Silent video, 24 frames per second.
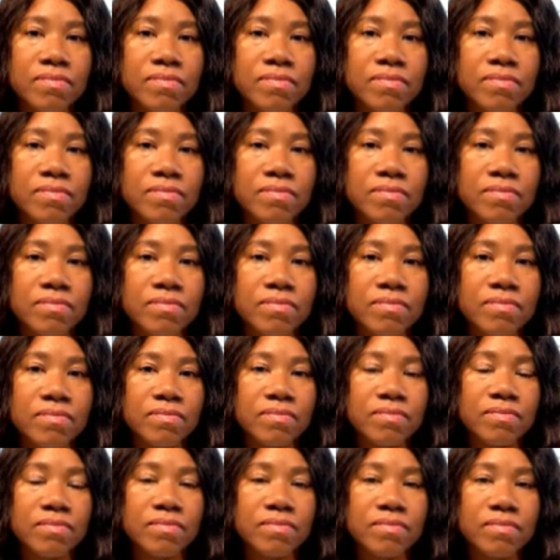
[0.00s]

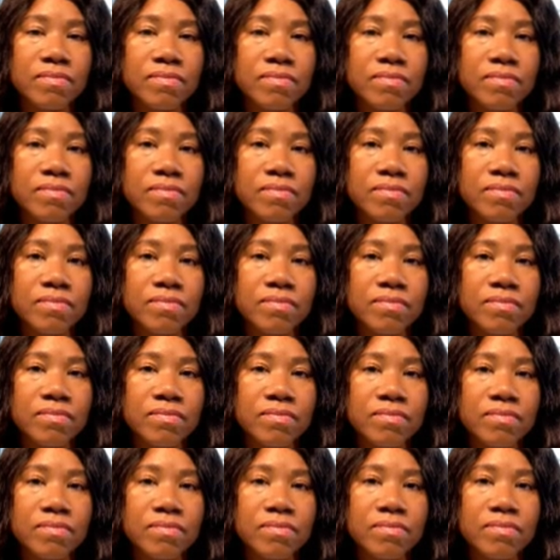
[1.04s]

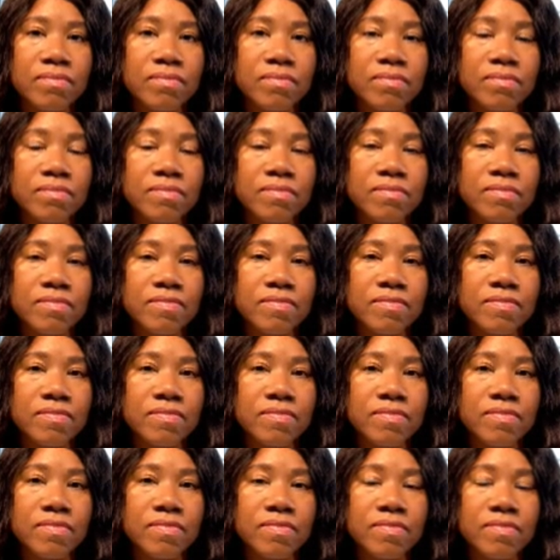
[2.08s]

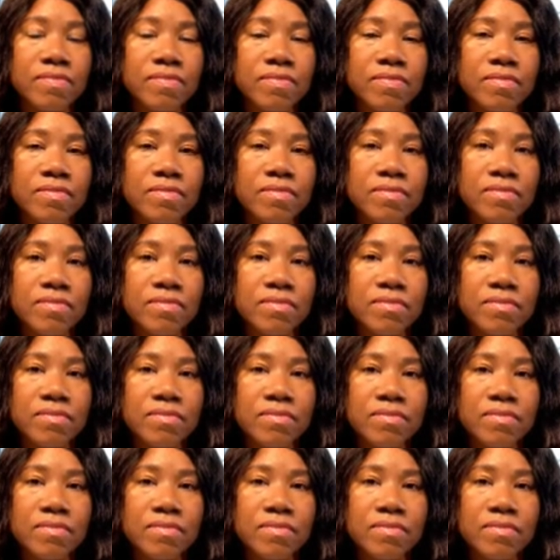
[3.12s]
No words are spoken by the person on screen.